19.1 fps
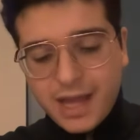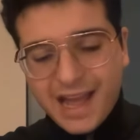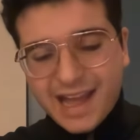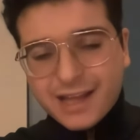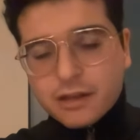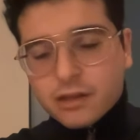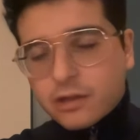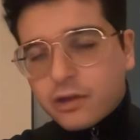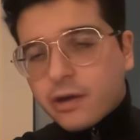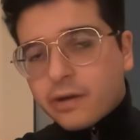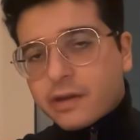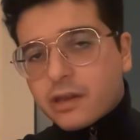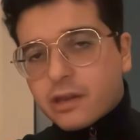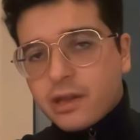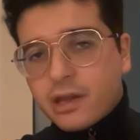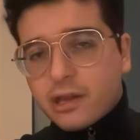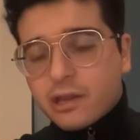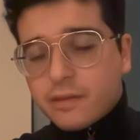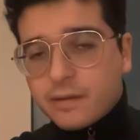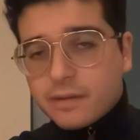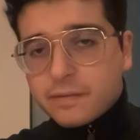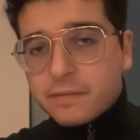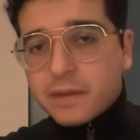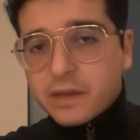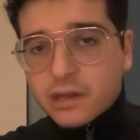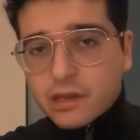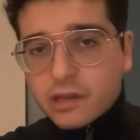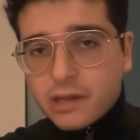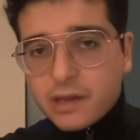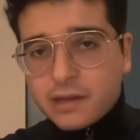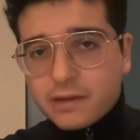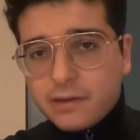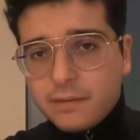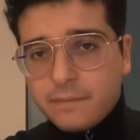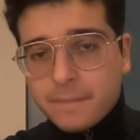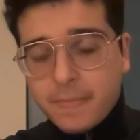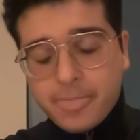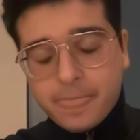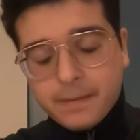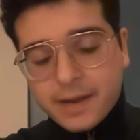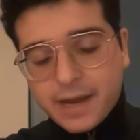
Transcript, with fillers: As God says, the sin,